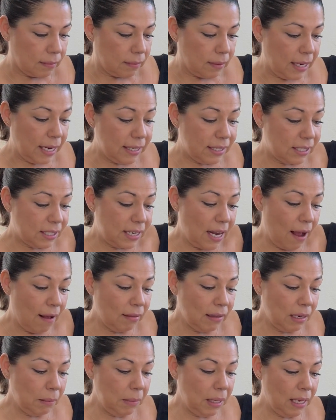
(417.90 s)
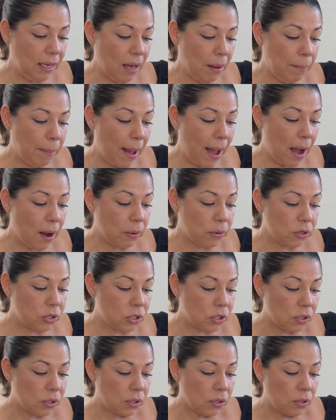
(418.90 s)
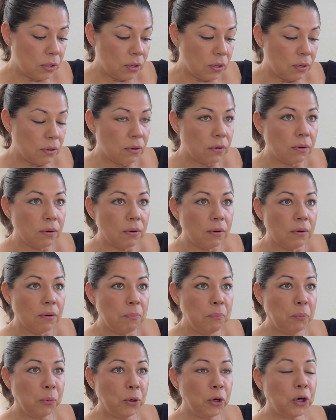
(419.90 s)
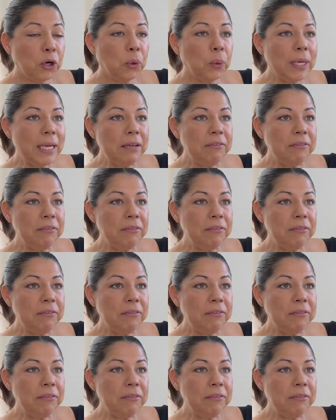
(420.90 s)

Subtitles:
It's telling me about mercury